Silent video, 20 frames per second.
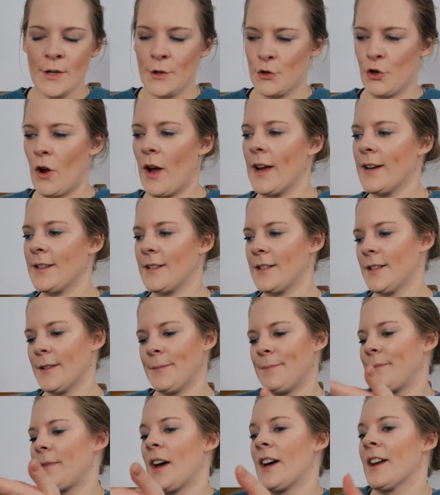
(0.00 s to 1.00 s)
trying
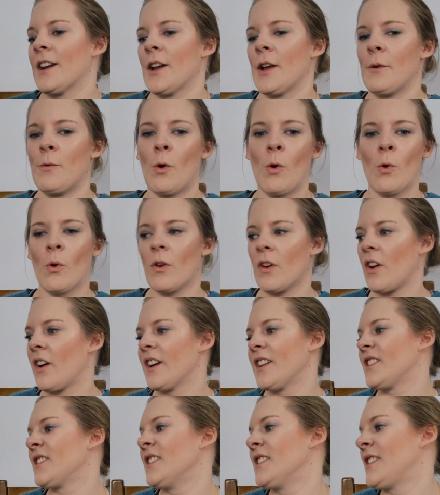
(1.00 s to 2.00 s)
to, I don't know,
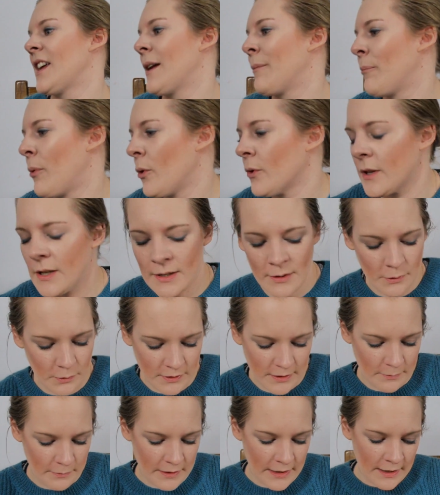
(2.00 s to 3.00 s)
organise the dead body or
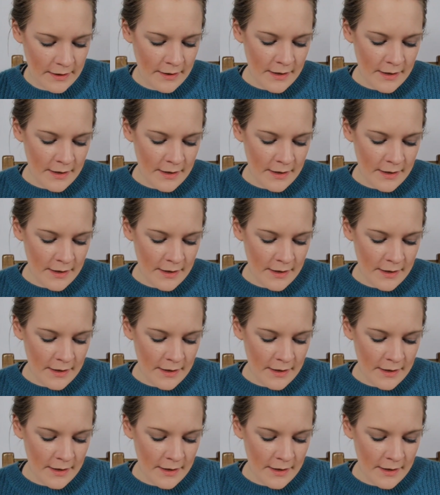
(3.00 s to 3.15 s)
something.